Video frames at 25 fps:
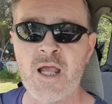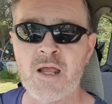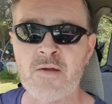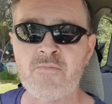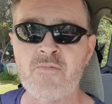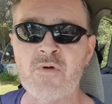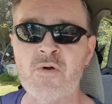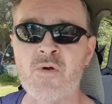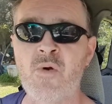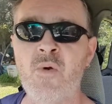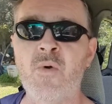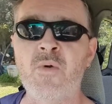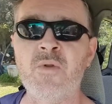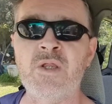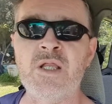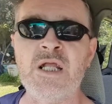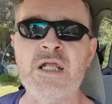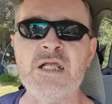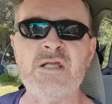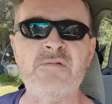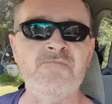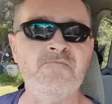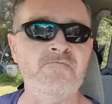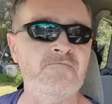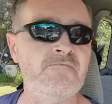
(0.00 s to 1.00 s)
and record
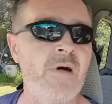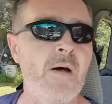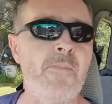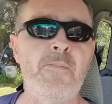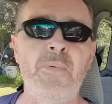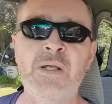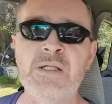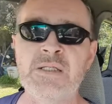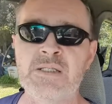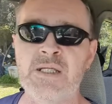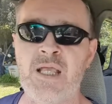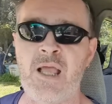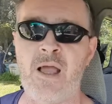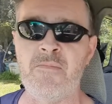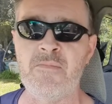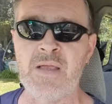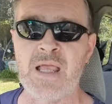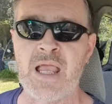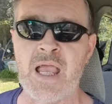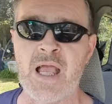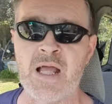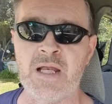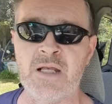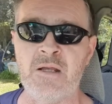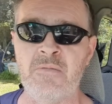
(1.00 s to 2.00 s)
these muppets
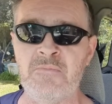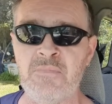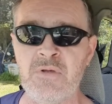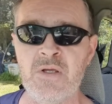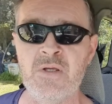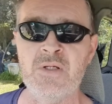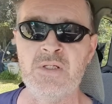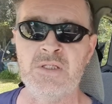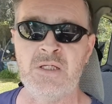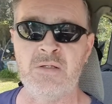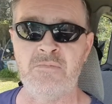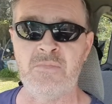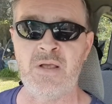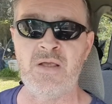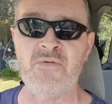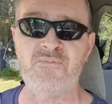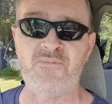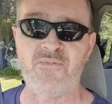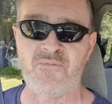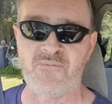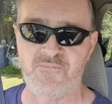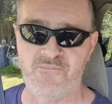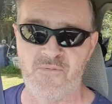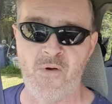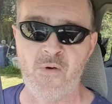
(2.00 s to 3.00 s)
coming out and abusing me
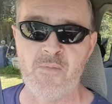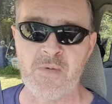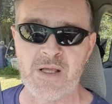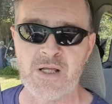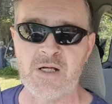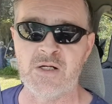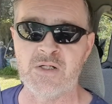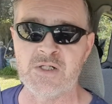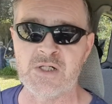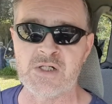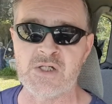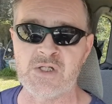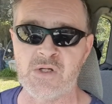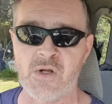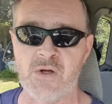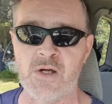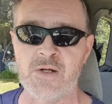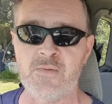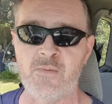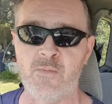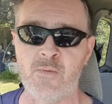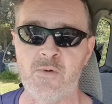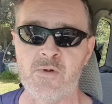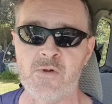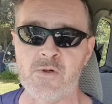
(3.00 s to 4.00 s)
for filming on the
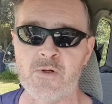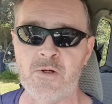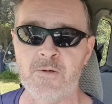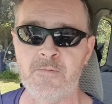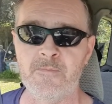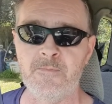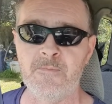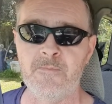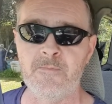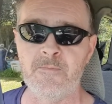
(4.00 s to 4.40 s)
sidewalk.